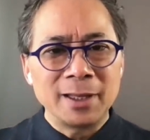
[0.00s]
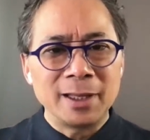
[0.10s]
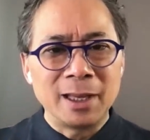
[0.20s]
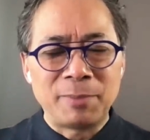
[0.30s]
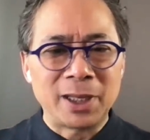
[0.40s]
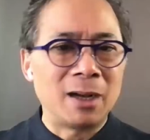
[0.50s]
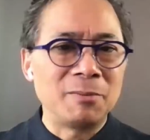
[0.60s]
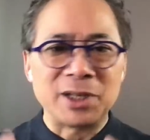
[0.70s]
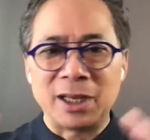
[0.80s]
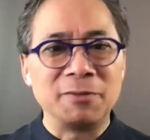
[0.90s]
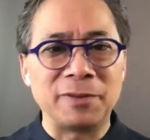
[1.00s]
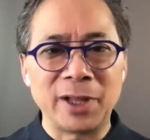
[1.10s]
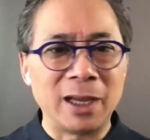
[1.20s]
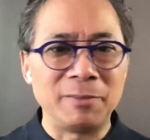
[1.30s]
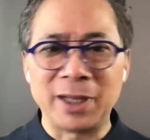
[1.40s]
it becomes
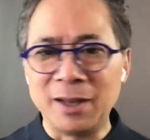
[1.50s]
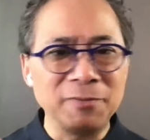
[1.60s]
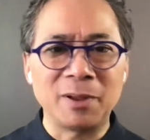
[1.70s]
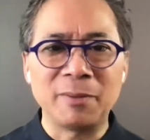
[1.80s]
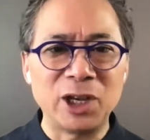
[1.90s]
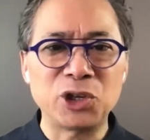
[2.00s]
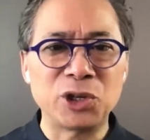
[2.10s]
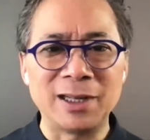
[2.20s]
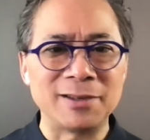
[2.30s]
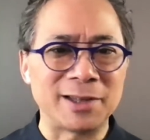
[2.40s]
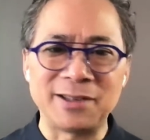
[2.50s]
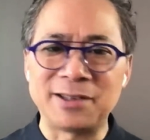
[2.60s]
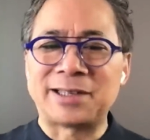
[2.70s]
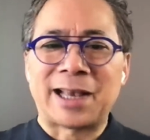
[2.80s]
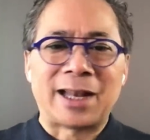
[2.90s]
inflamed. Inflammation is a
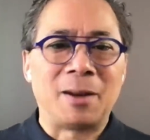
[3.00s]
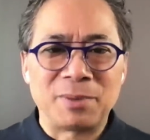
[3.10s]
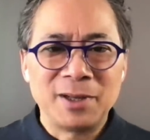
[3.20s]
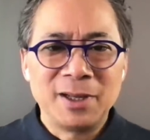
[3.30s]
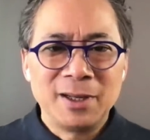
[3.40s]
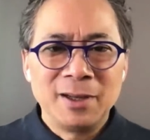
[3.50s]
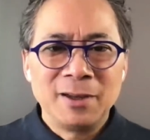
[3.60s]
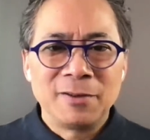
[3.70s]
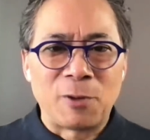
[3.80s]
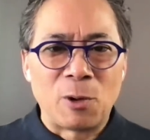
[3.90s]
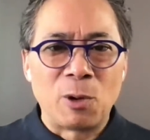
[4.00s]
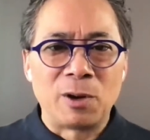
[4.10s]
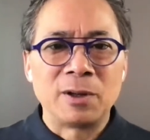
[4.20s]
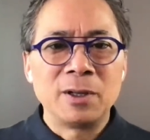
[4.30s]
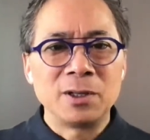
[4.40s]
setup
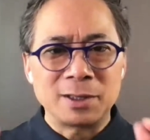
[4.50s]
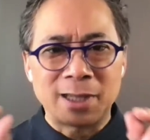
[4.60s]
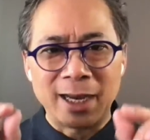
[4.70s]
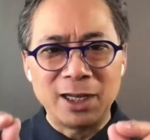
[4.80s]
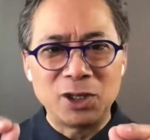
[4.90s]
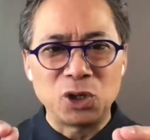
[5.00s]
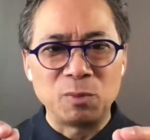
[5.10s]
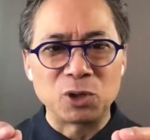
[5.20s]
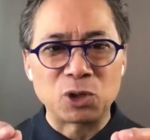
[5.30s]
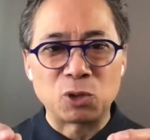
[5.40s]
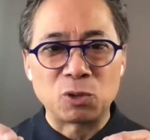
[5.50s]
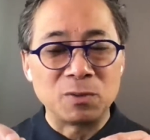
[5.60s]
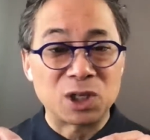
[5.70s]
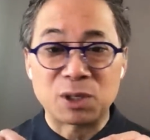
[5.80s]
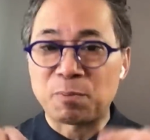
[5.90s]
for tiny tumors
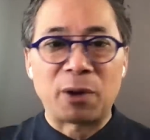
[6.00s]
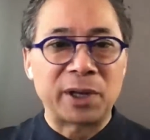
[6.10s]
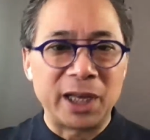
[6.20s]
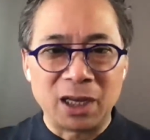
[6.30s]
sparking